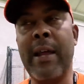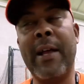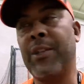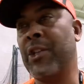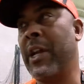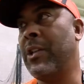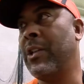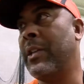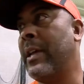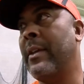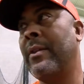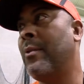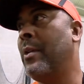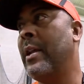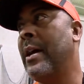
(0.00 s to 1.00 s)
changing that.
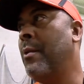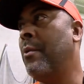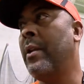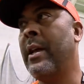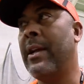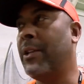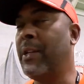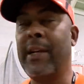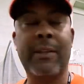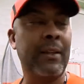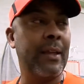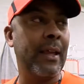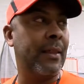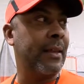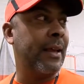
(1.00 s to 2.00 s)
We're not changing
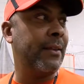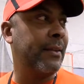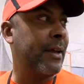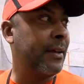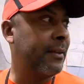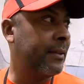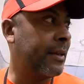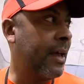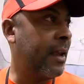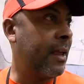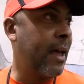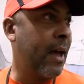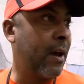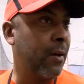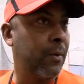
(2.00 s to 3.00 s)
that. That's kind
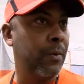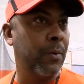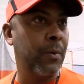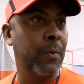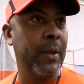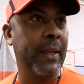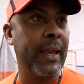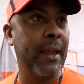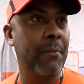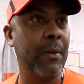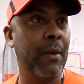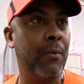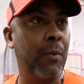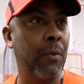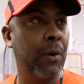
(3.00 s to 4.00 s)
of how when we came
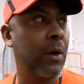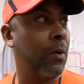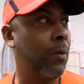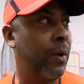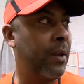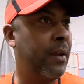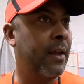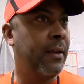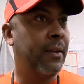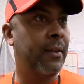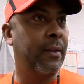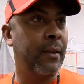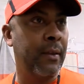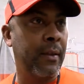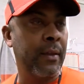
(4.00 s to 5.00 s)
in, we were going to win
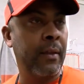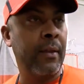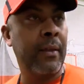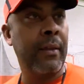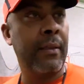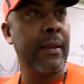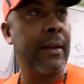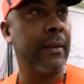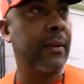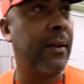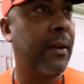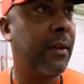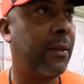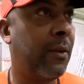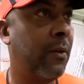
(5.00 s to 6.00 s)
that
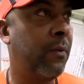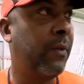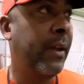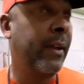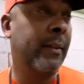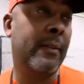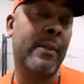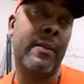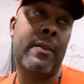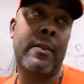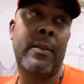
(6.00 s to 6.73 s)
third phase.